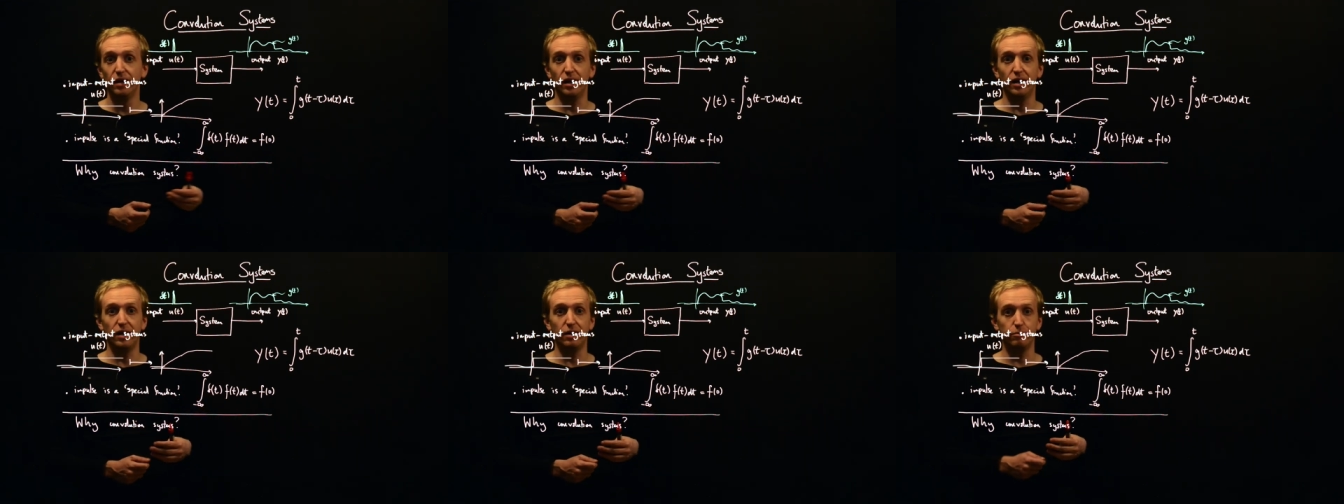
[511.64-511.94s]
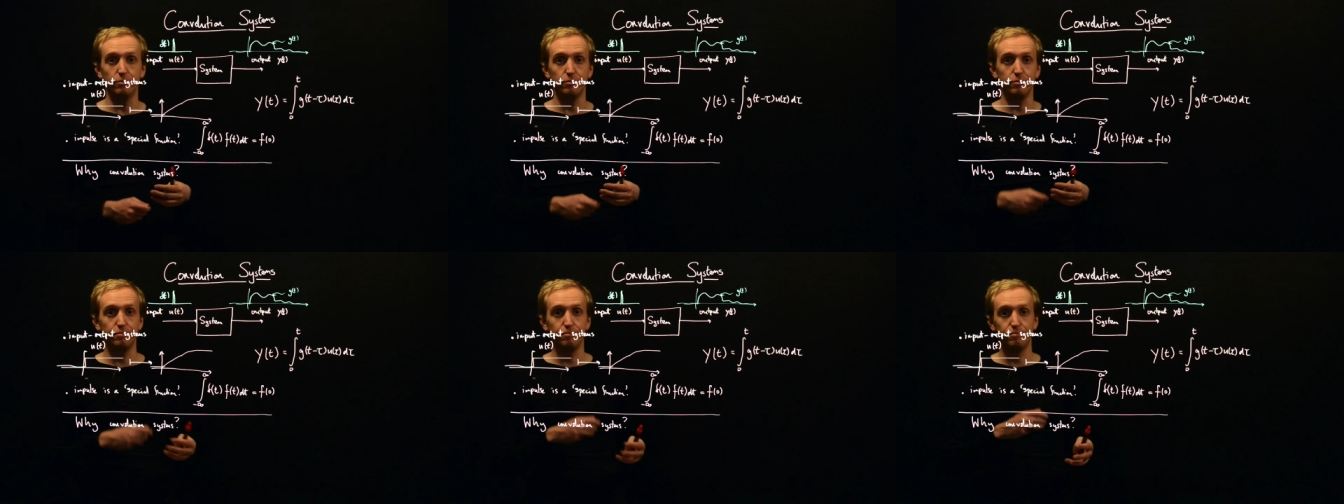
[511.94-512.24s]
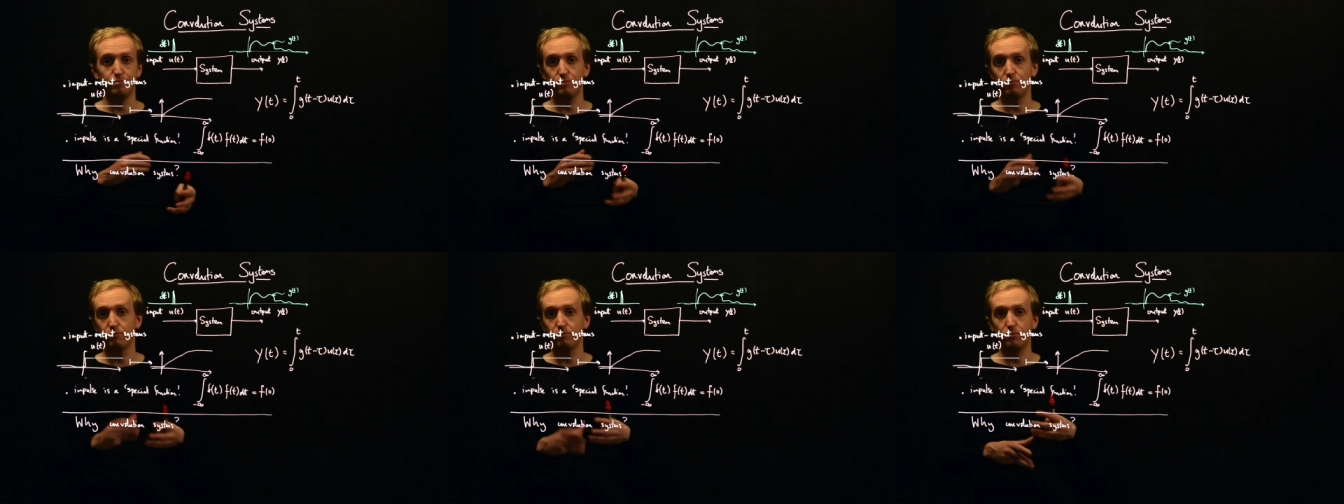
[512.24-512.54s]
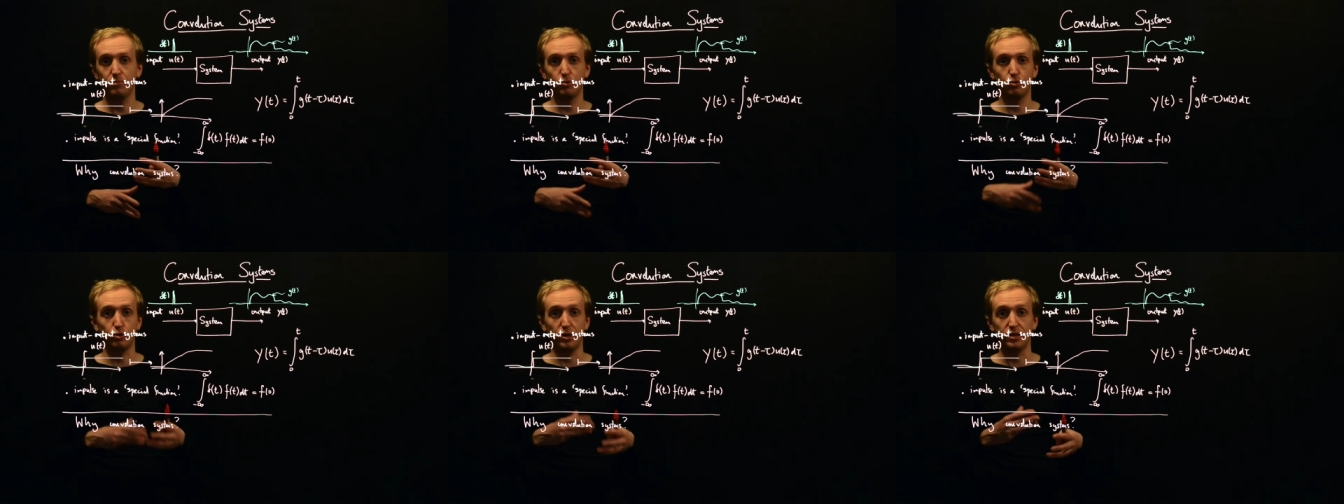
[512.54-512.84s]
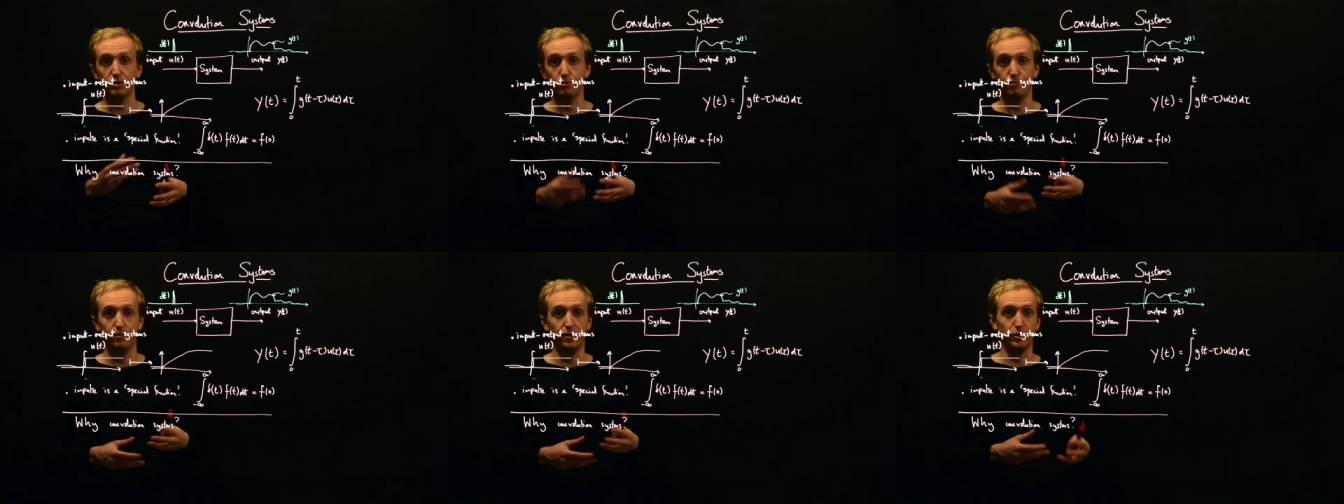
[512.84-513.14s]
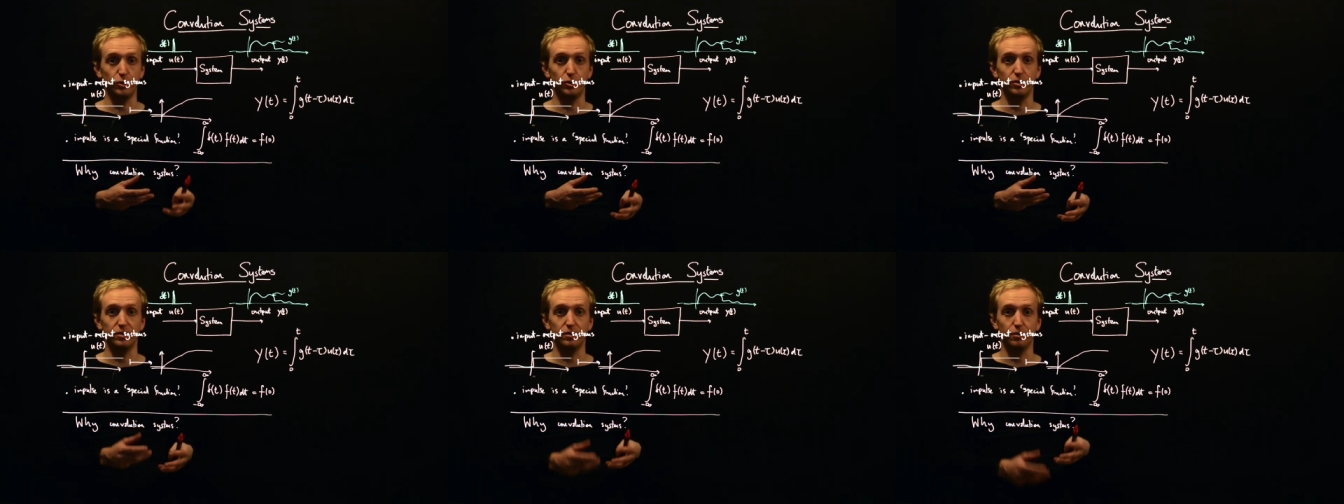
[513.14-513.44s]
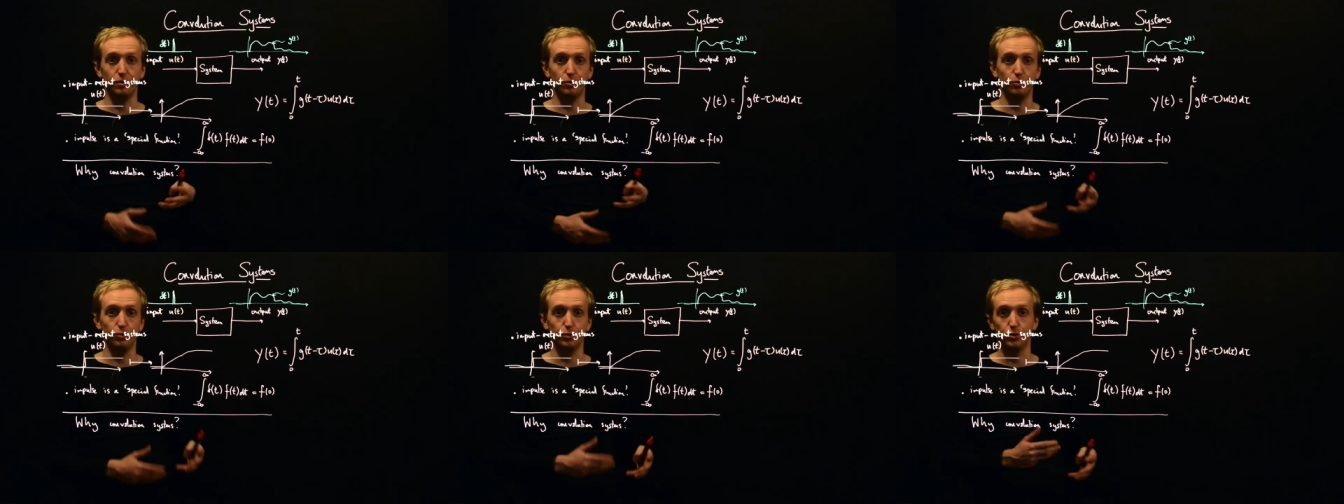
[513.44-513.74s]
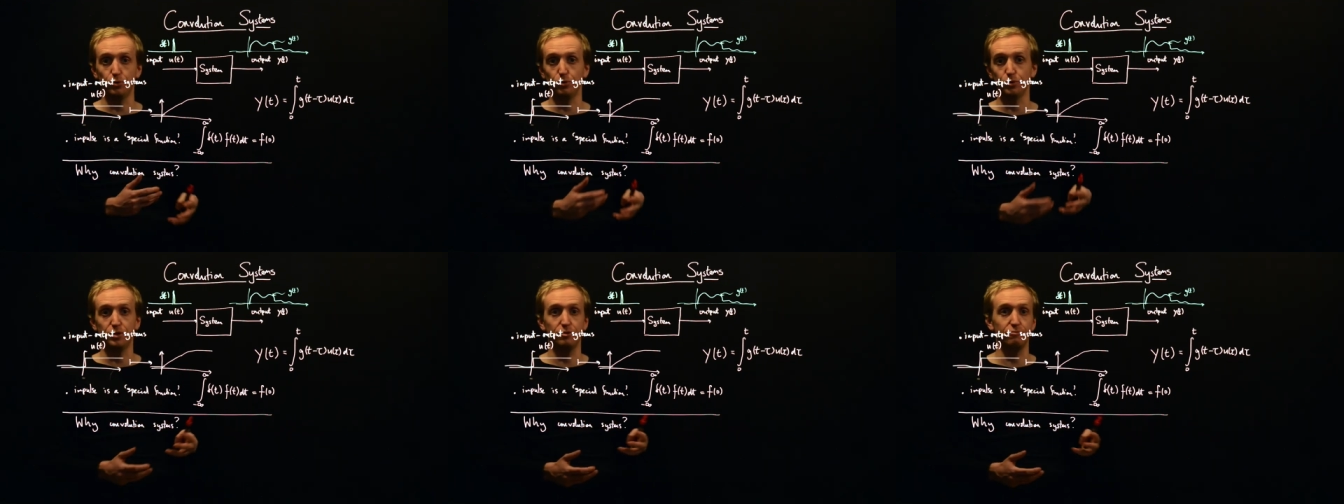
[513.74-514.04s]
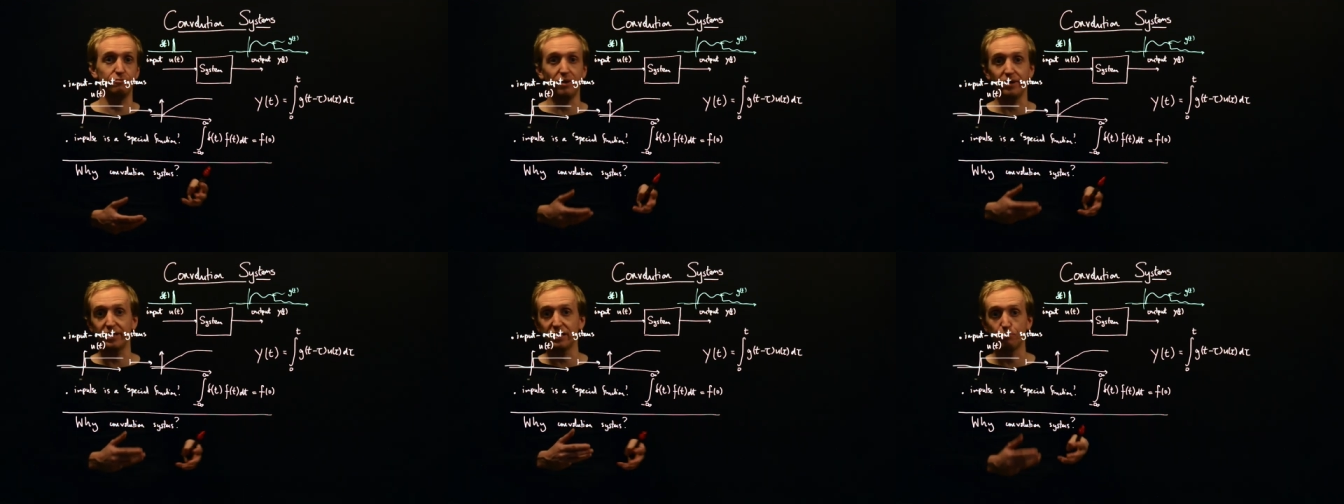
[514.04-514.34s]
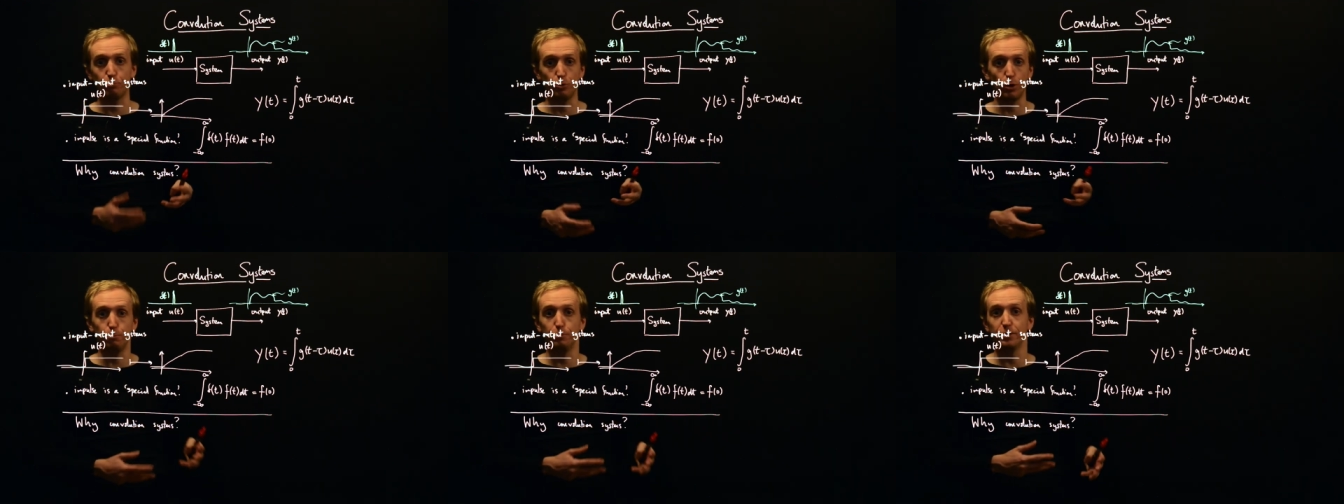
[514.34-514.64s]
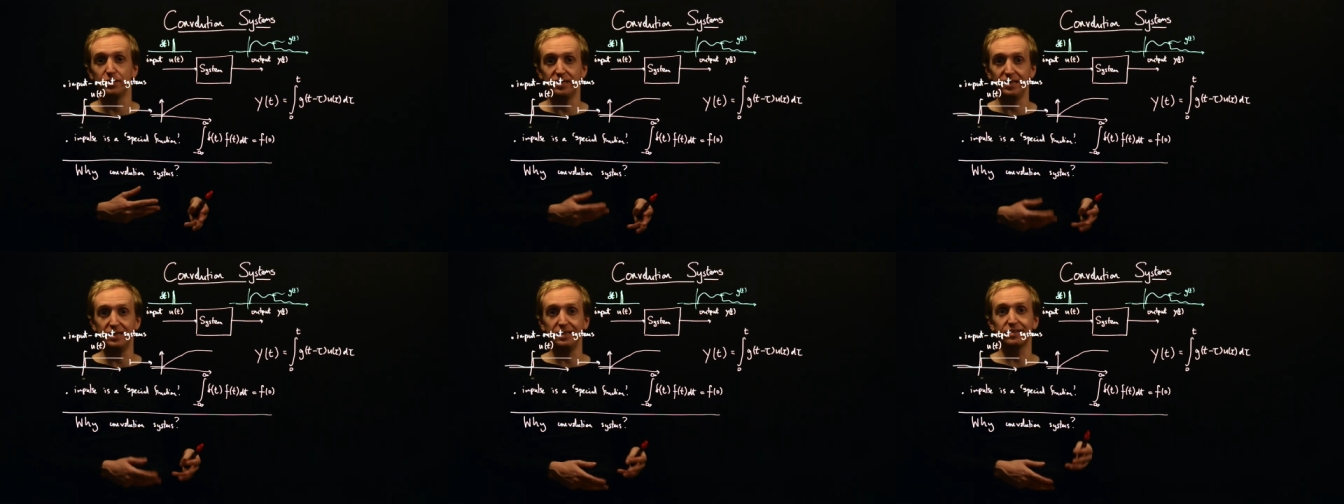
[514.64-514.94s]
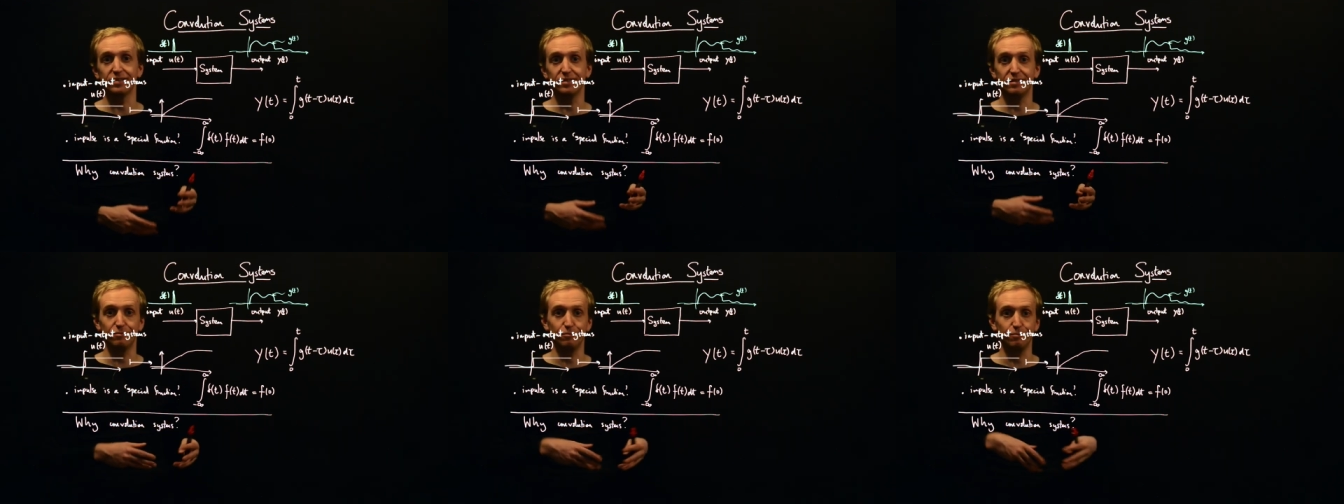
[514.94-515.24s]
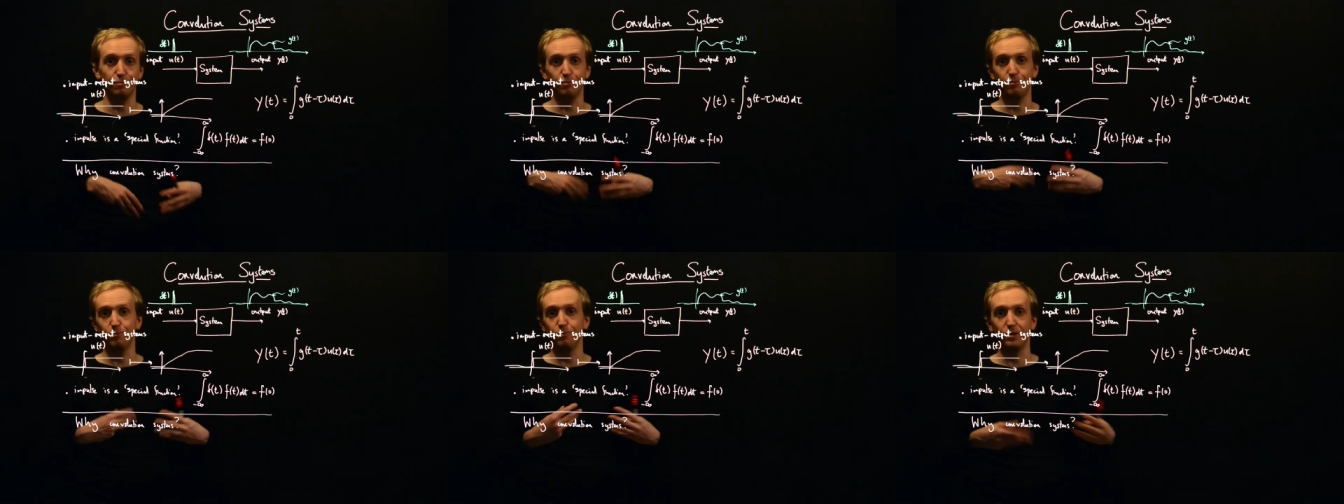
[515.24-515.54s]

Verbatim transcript: um, transfer functions have got all sorts of nice properties and